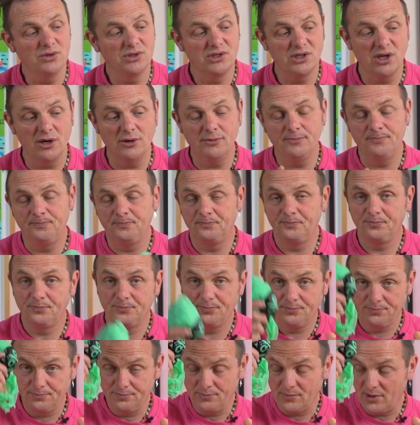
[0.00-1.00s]
So
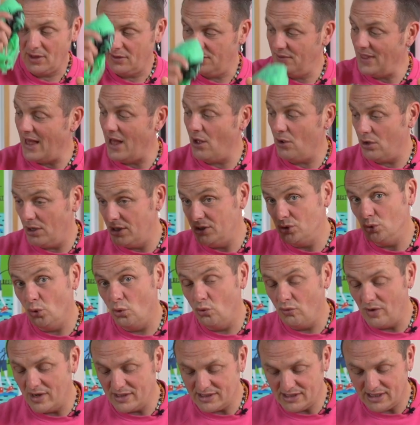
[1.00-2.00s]
that is
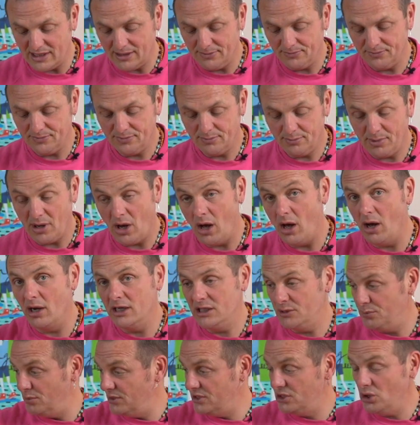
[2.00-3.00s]
already
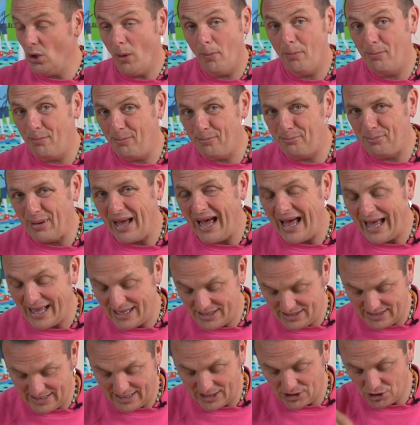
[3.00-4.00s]
behind, but it's not
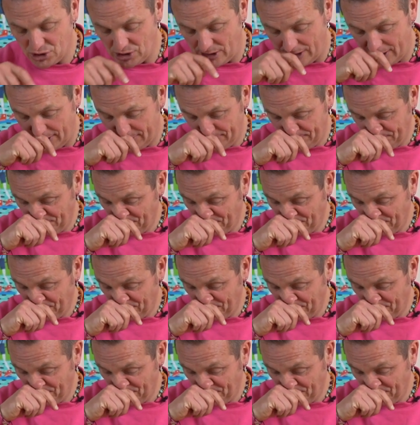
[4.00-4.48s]
bad actually.